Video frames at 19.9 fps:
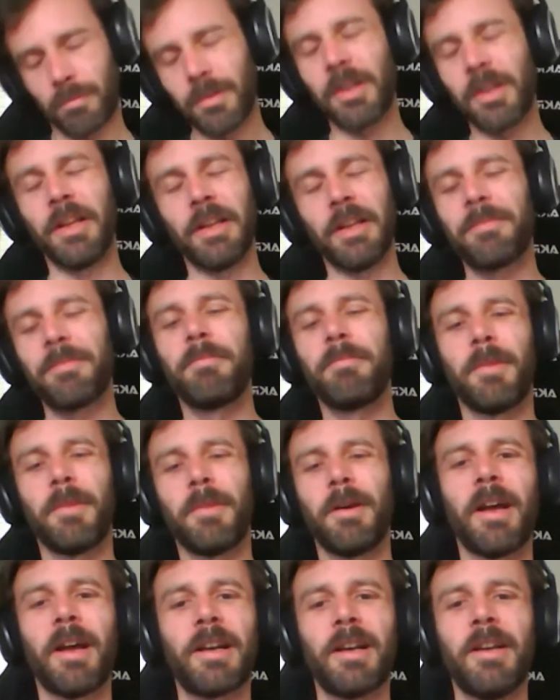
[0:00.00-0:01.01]
It is.
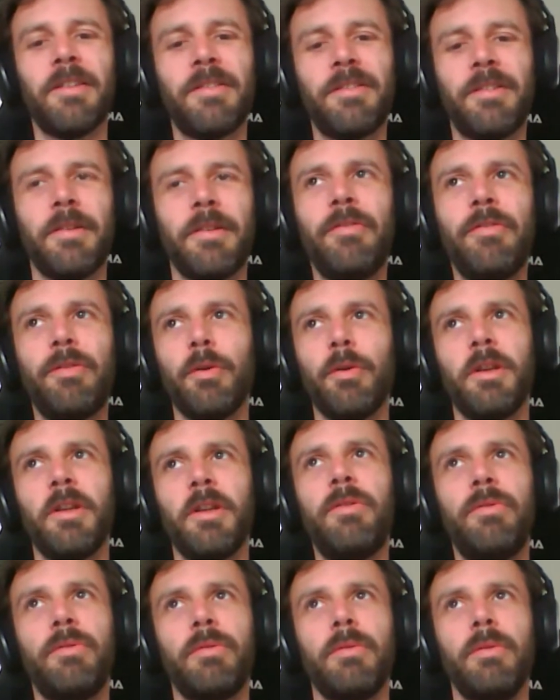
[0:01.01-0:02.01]
At least if you
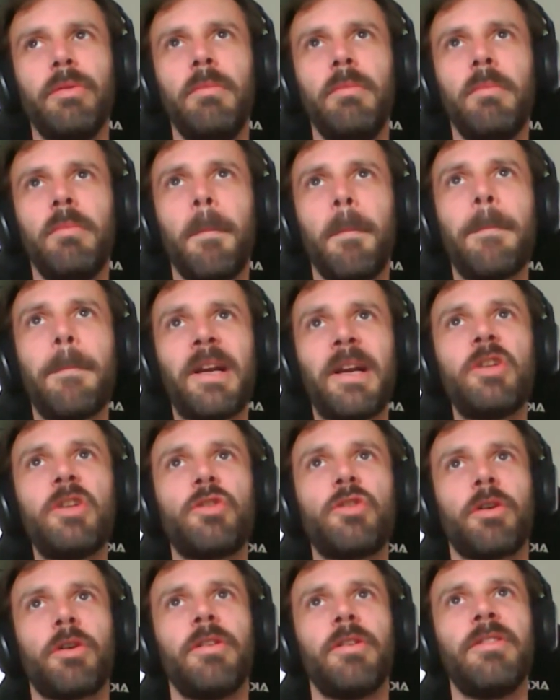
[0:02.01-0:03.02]
need to
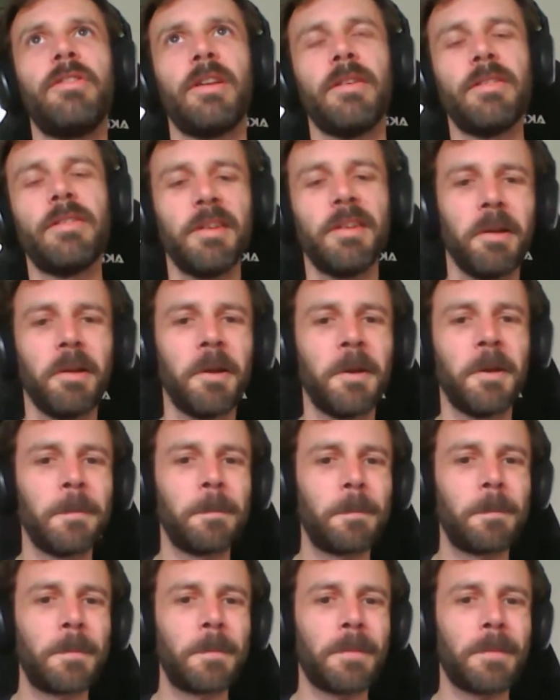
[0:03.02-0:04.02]
manage the contents,
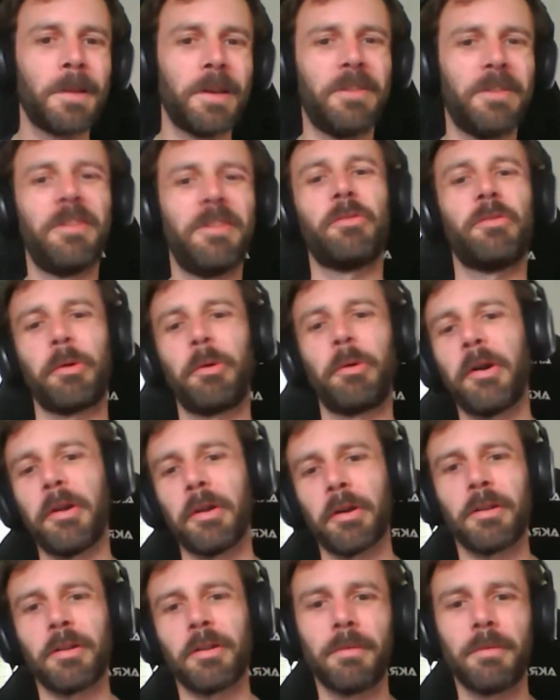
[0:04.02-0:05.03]
it is
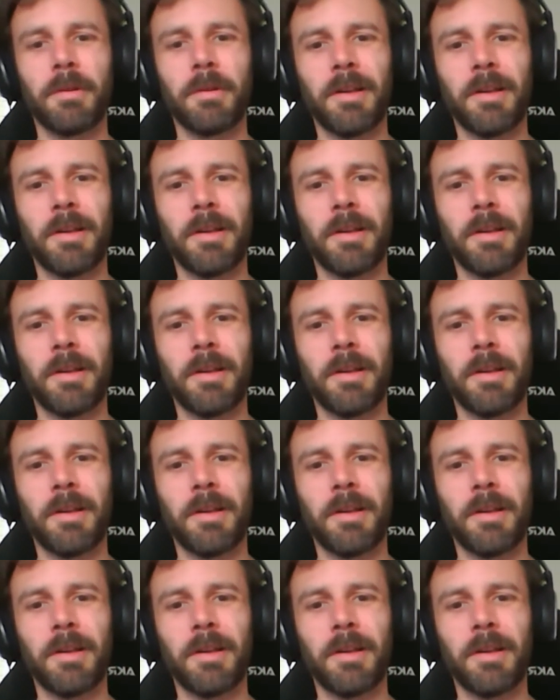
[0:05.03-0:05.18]
required.